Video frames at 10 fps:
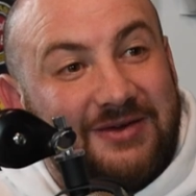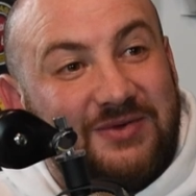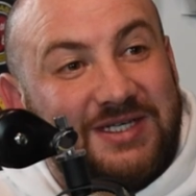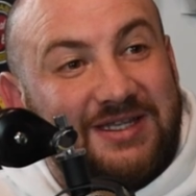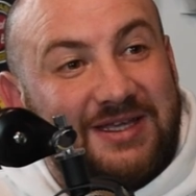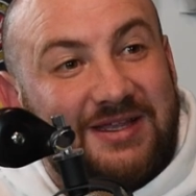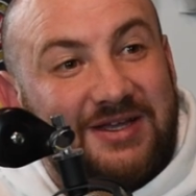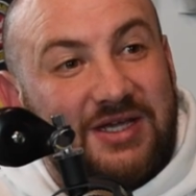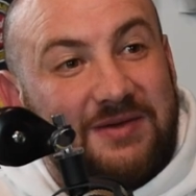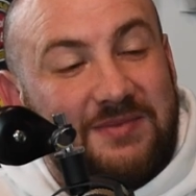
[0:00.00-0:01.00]
yeah. recently,
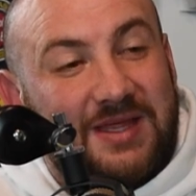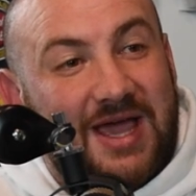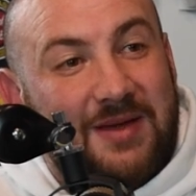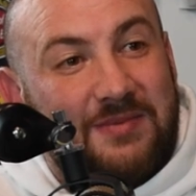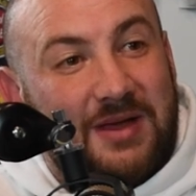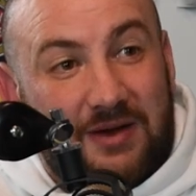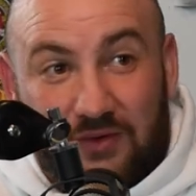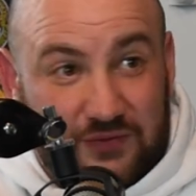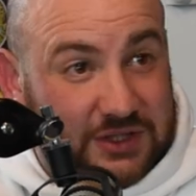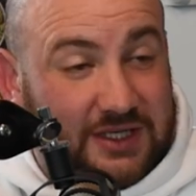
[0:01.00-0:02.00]
didn't you? Um,
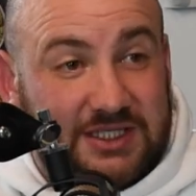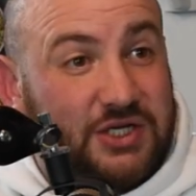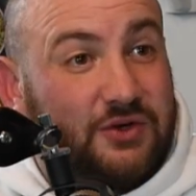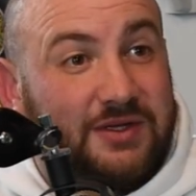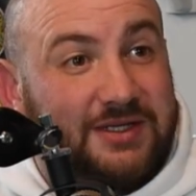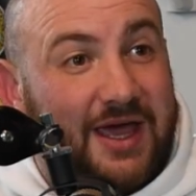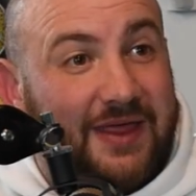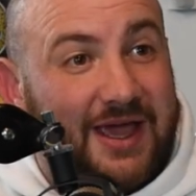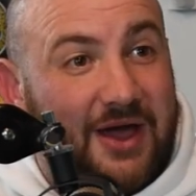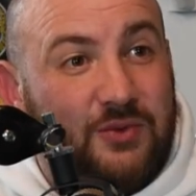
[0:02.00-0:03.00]
obviously, I've seen you on the
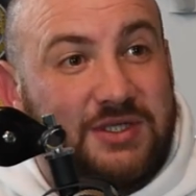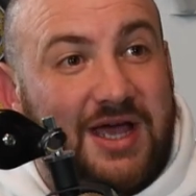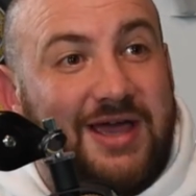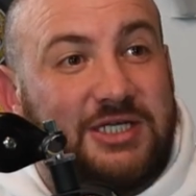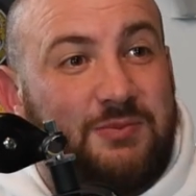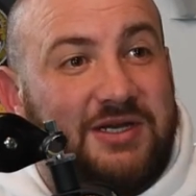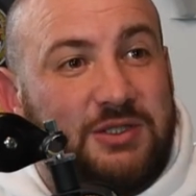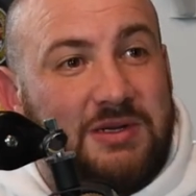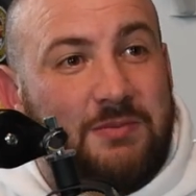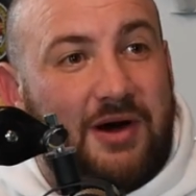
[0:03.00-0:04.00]
telly. How was that
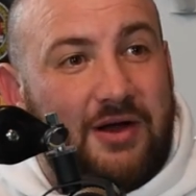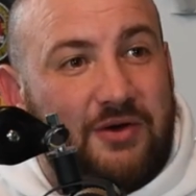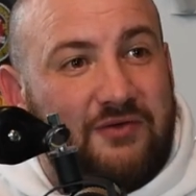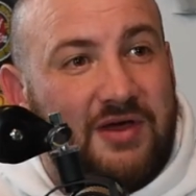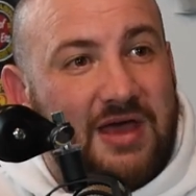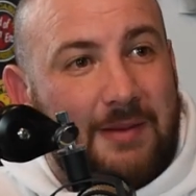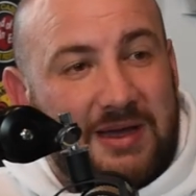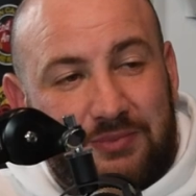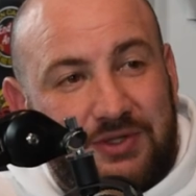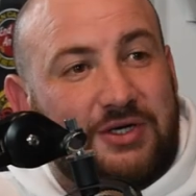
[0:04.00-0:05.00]
experience being part of a
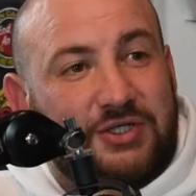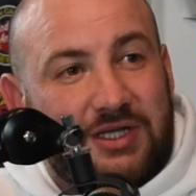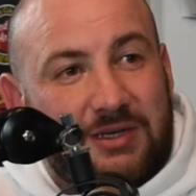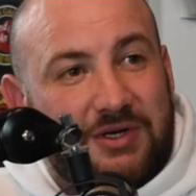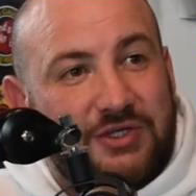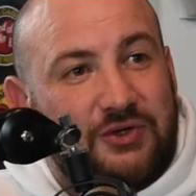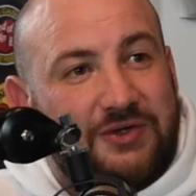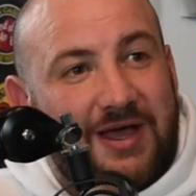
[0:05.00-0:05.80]
big production like Britain's Got